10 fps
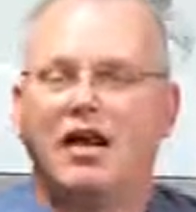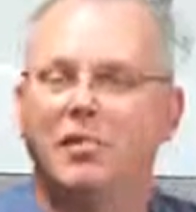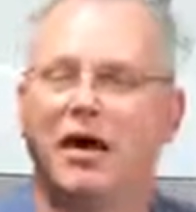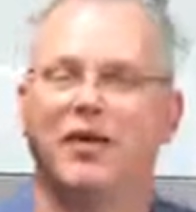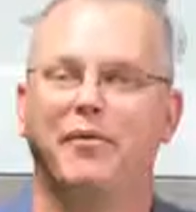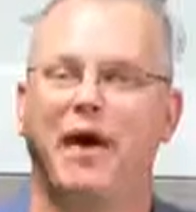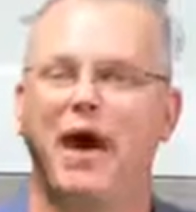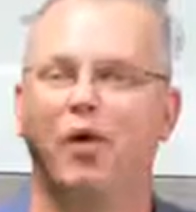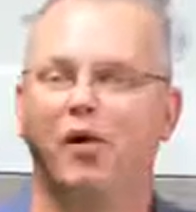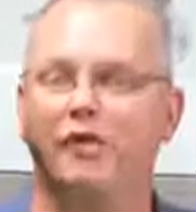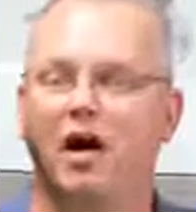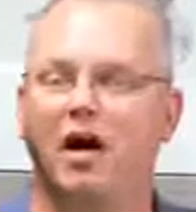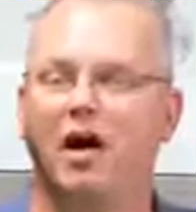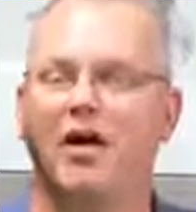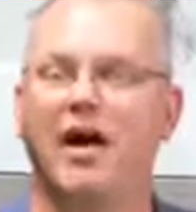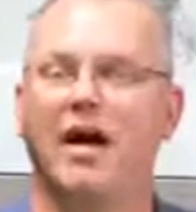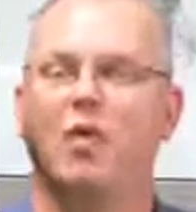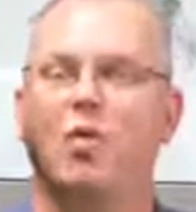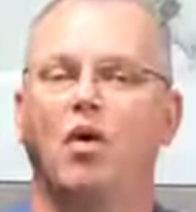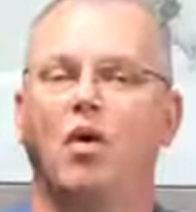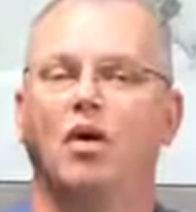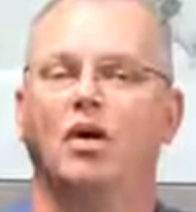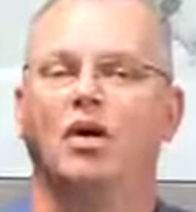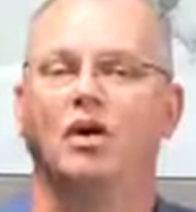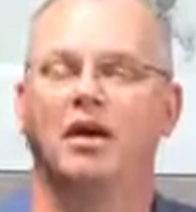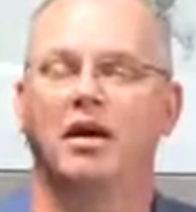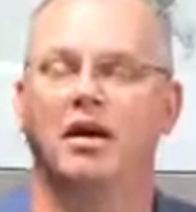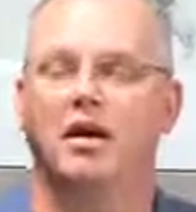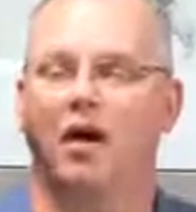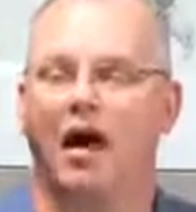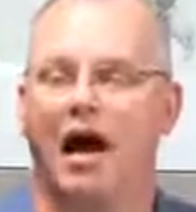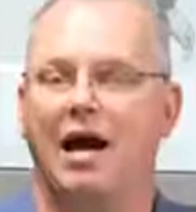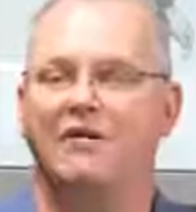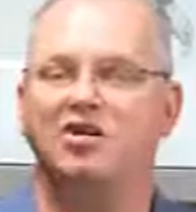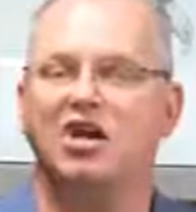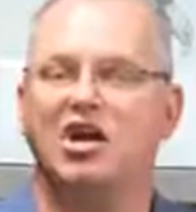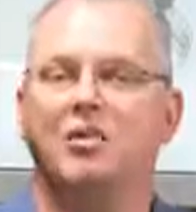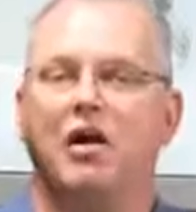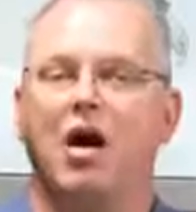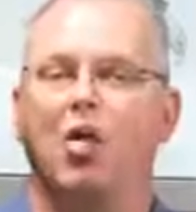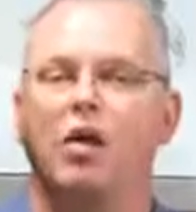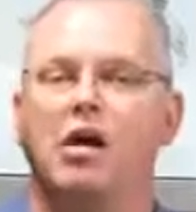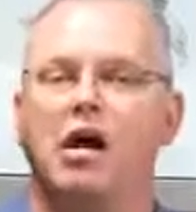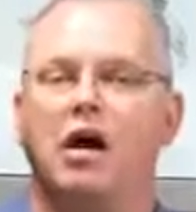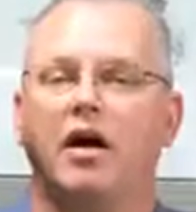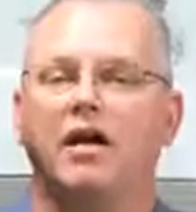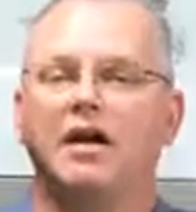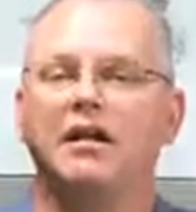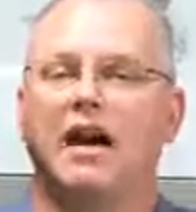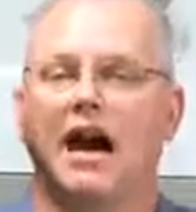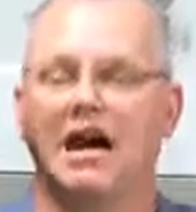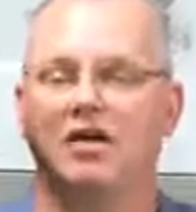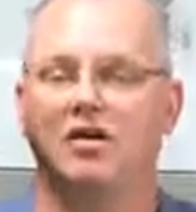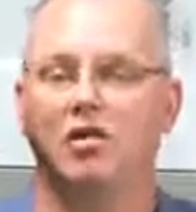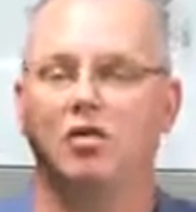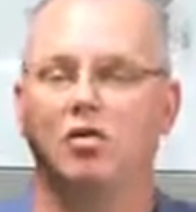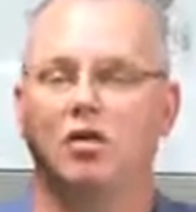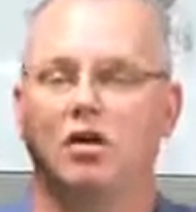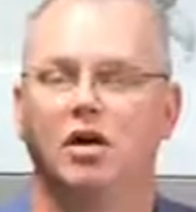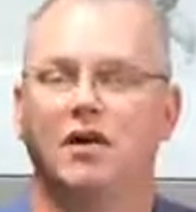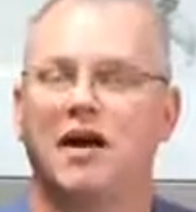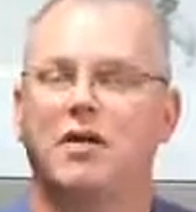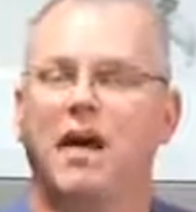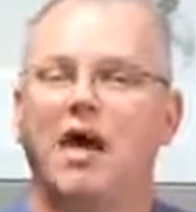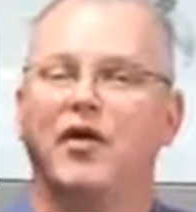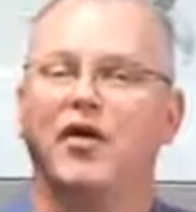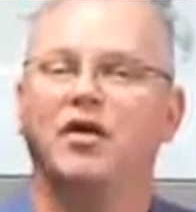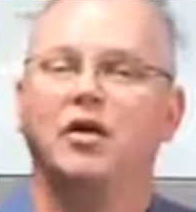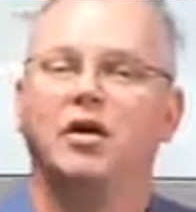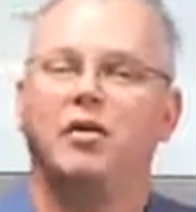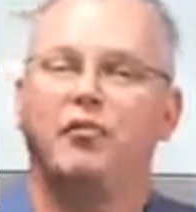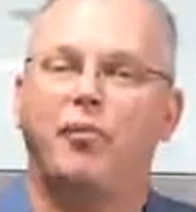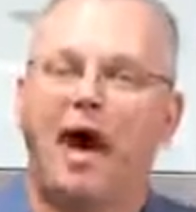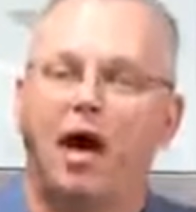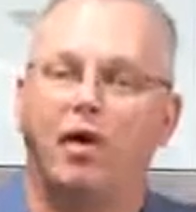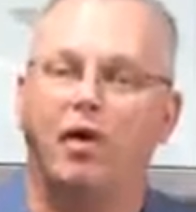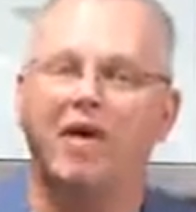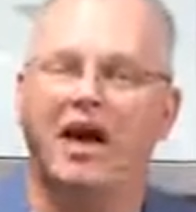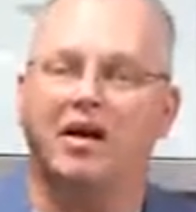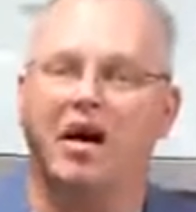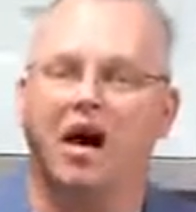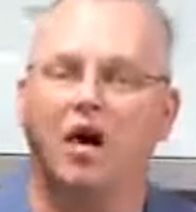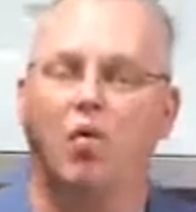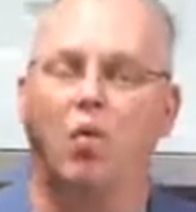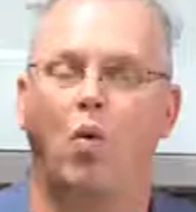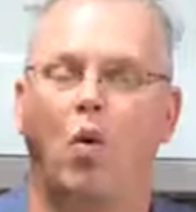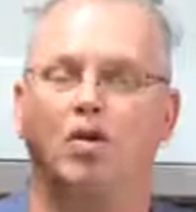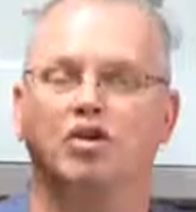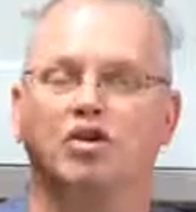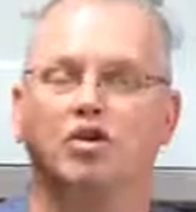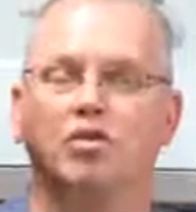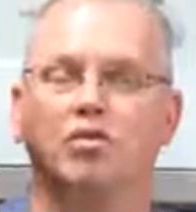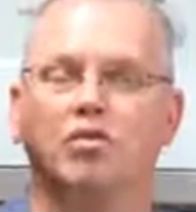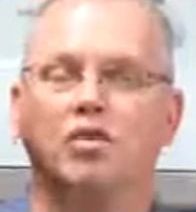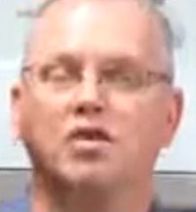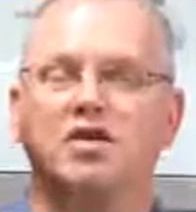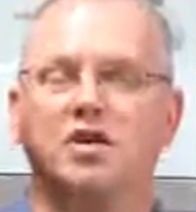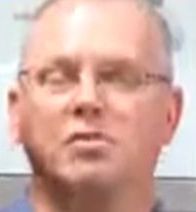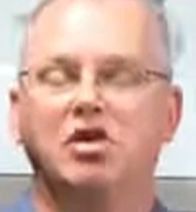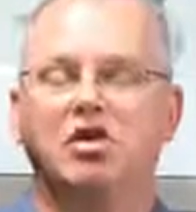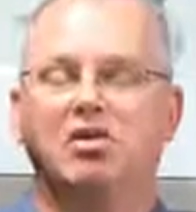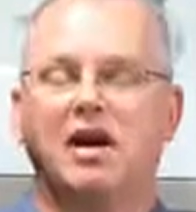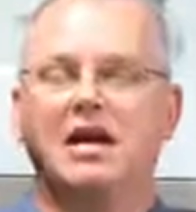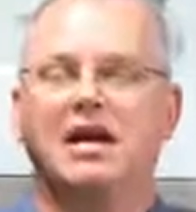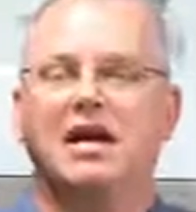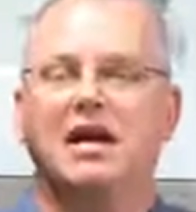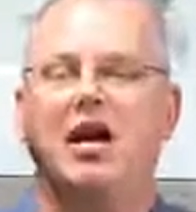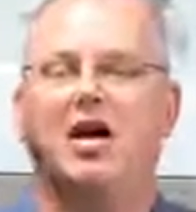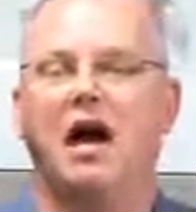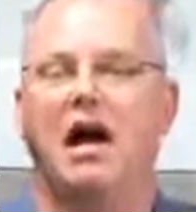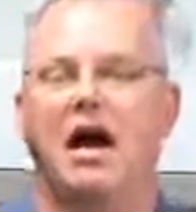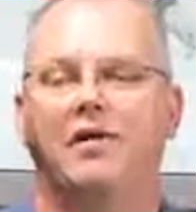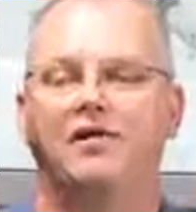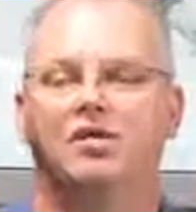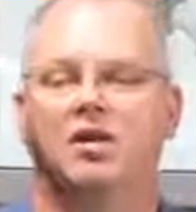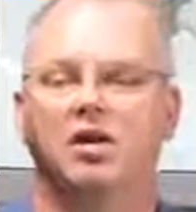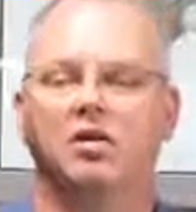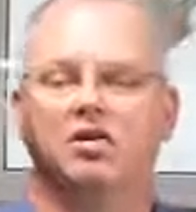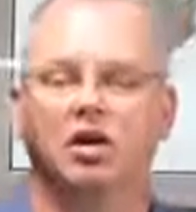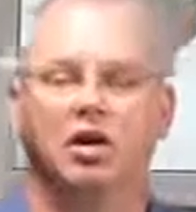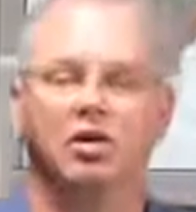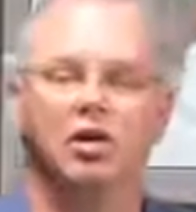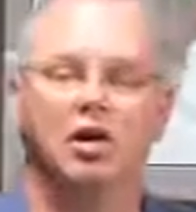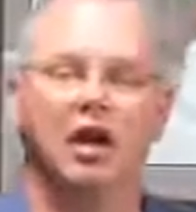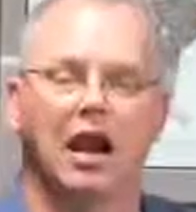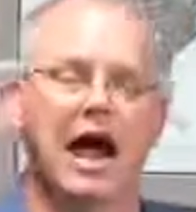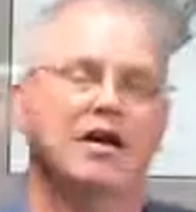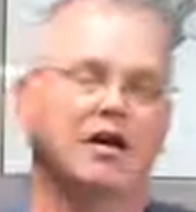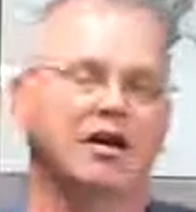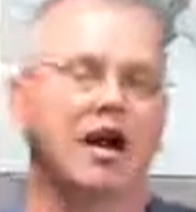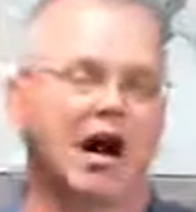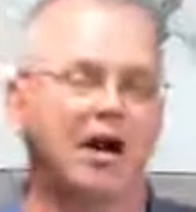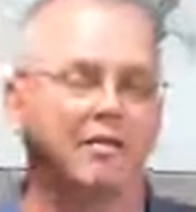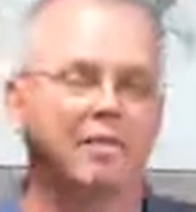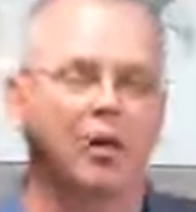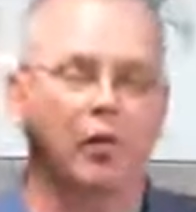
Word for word: Think about the power of God at work in our lives. Think about what God can do. Think about the power that God wants to demonstrate in our lives. So, like it or not,